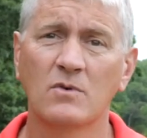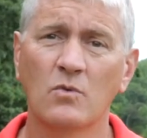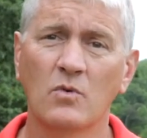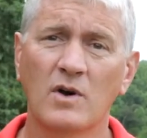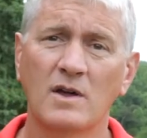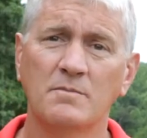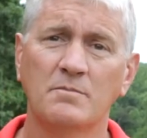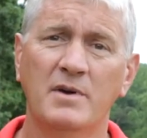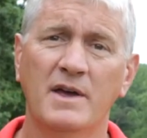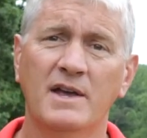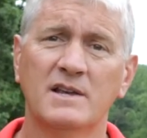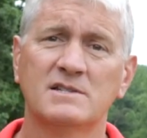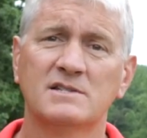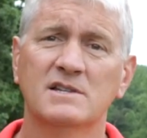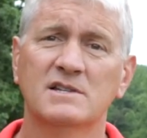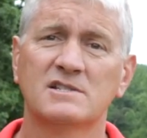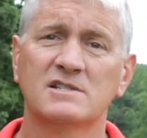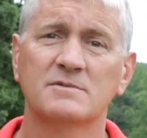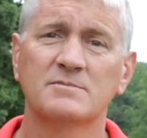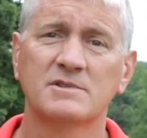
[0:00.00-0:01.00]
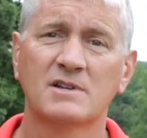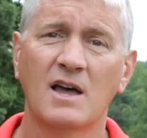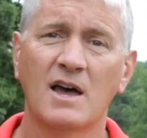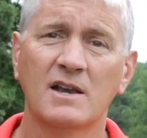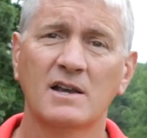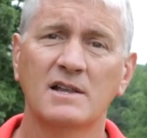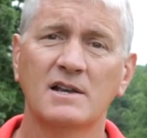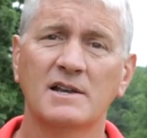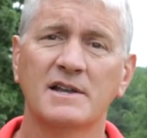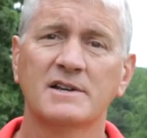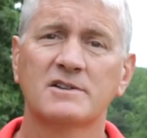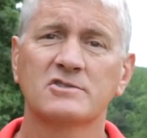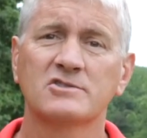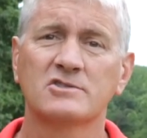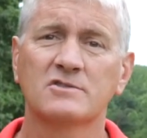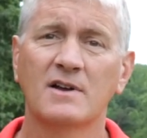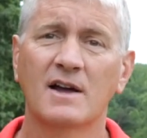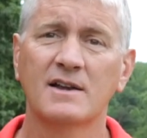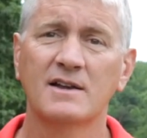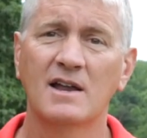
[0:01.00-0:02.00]
One-pass system's got a little
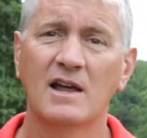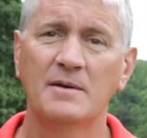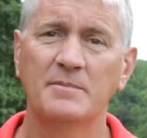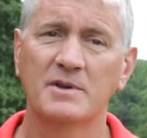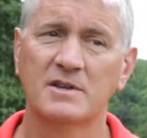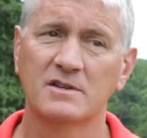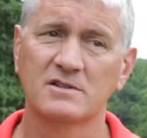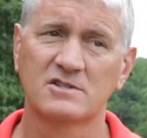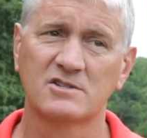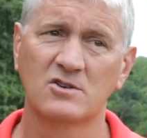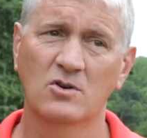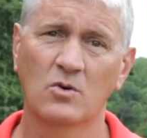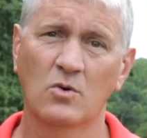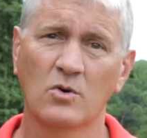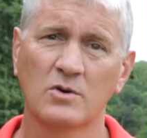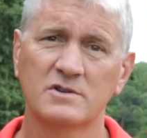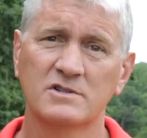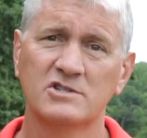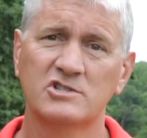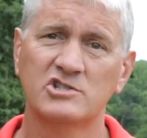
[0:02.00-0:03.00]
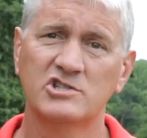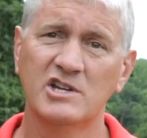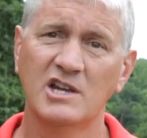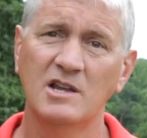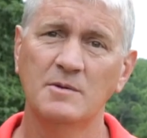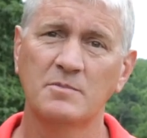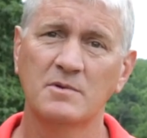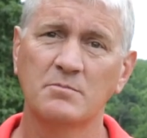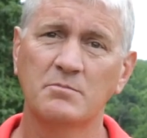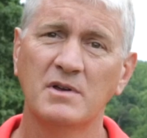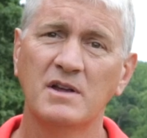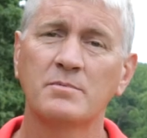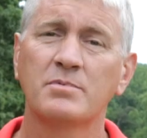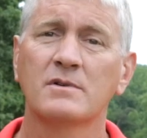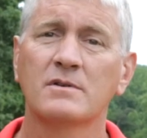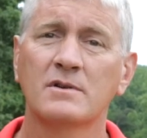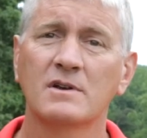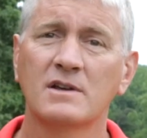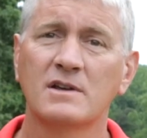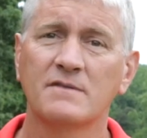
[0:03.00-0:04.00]
interest right now because corn is cheap and
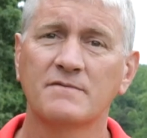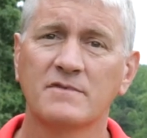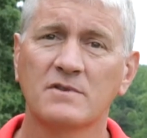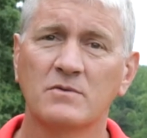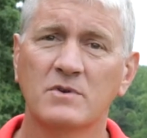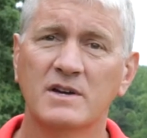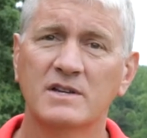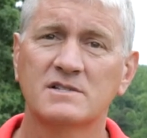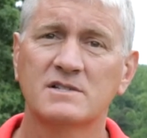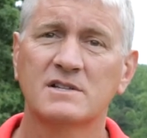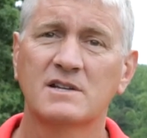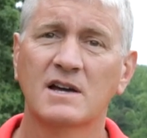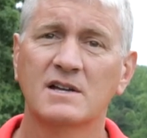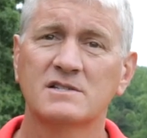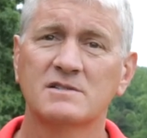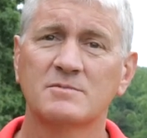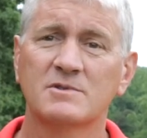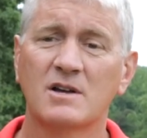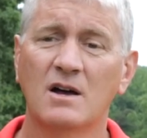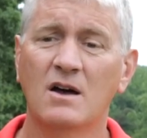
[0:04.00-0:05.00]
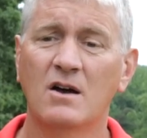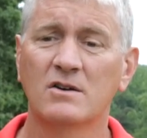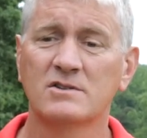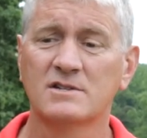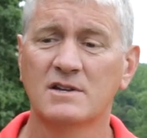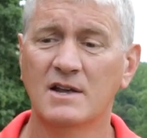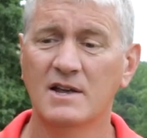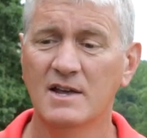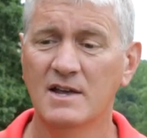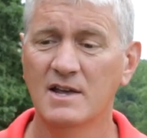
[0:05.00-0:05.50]
people are looking for ways to cut some cost.